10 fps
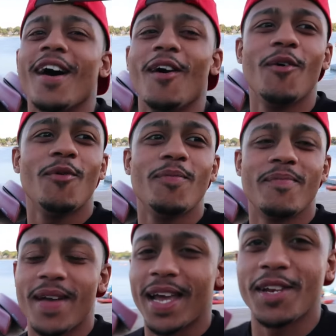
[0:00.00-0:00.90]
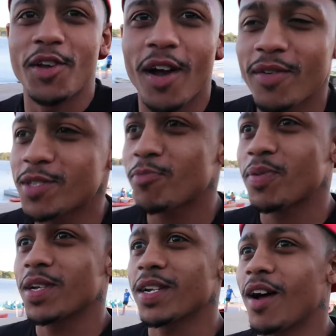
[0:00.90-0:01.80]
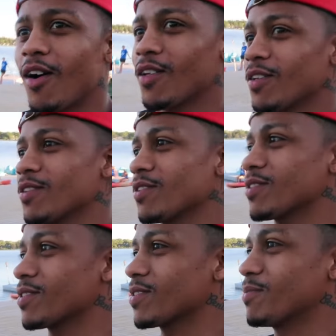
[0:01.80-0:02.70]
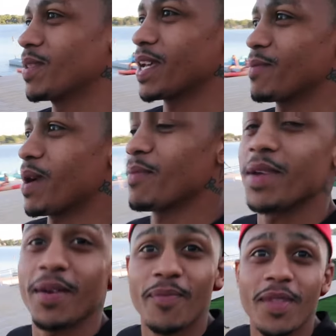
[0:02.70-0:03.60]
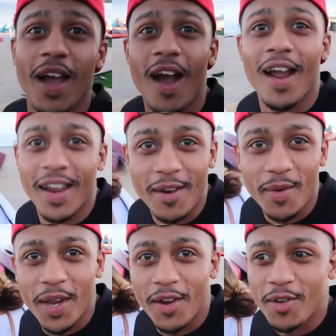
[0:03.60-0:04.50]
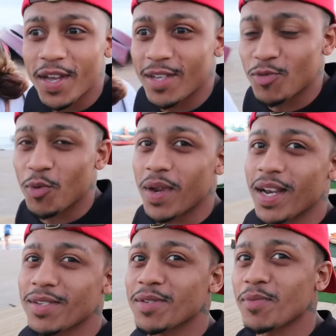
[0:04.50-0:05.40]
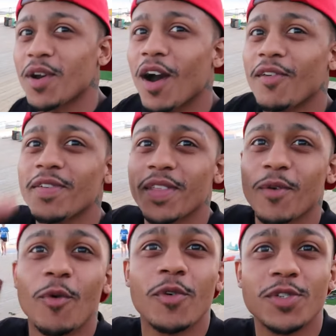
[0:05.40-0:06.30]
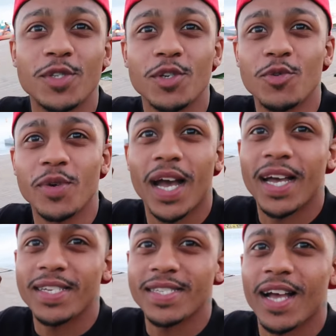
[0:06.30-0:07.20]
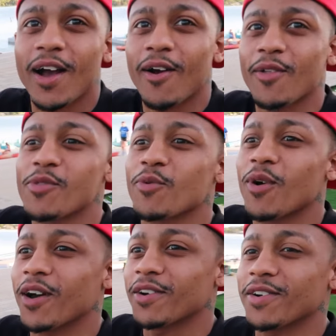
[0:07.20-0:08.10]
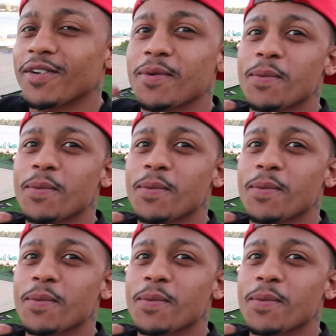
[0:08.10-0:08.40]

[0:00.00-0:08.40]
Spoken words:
Oh man, you always put all the blame on me. All right, here we are, you guys. We're waiting on some coffee, and then we'll see you guys out in the water.